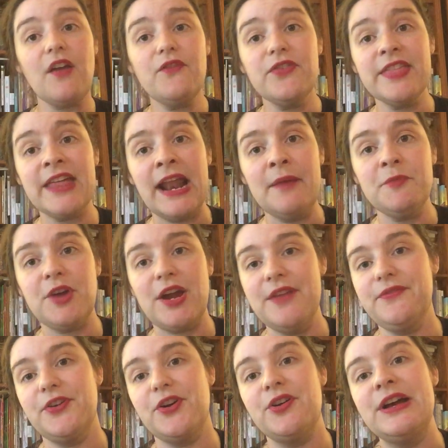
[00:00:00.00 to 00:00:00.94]
for that, I'm
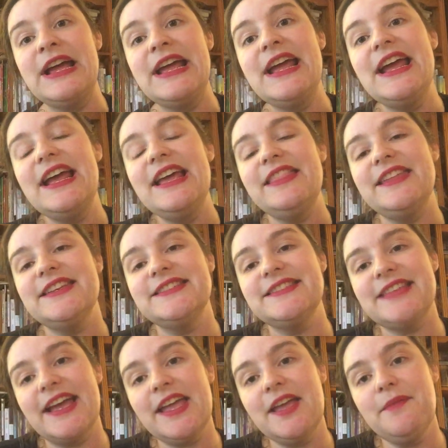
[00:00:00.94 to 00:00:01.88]
grateful. The
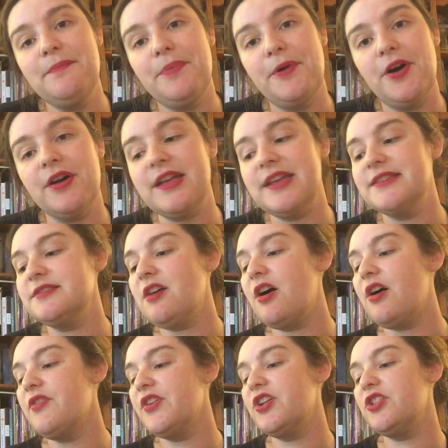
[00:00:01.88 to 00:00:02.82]
second book is
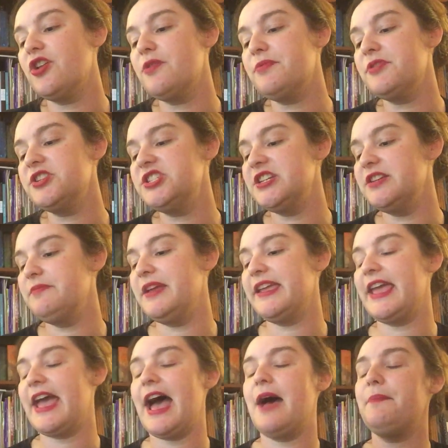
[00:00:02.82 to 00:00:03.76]
called The Global
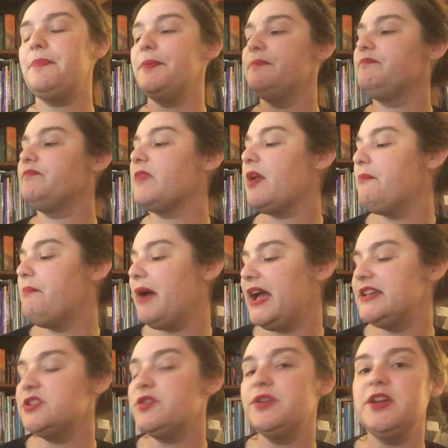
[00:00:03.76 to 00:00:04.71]
Achievement Gap
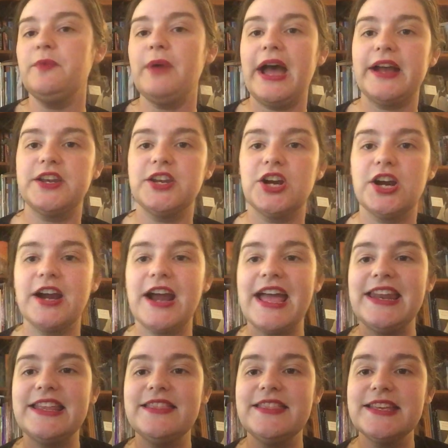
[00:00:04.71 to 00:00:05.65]
by Tony Wagner.
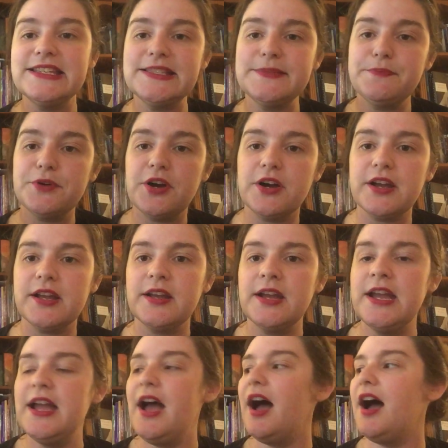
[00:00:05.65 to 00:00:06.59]
And in this book,
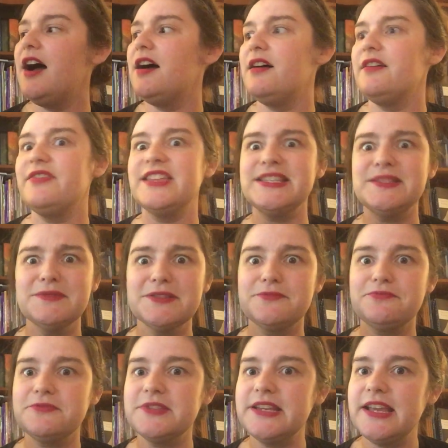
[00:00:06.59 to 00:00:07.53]
uh, this
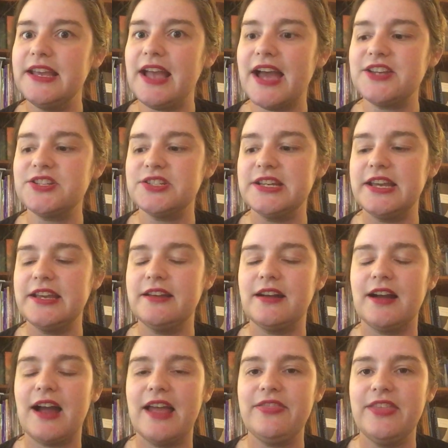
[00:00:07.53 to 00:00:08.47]
was really
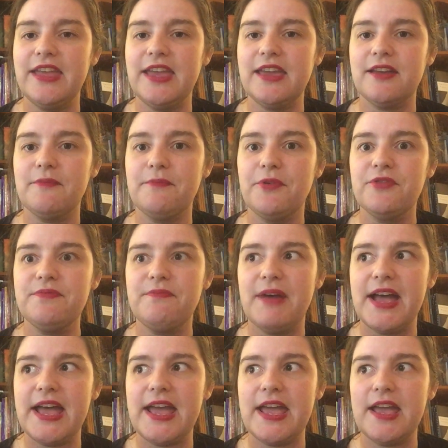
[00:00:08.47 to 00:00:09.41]
actually, I think both
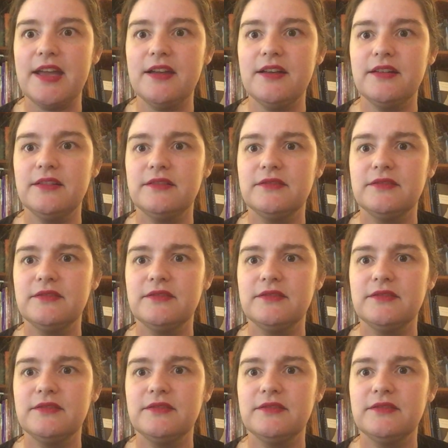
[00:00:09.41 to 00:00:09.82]
my,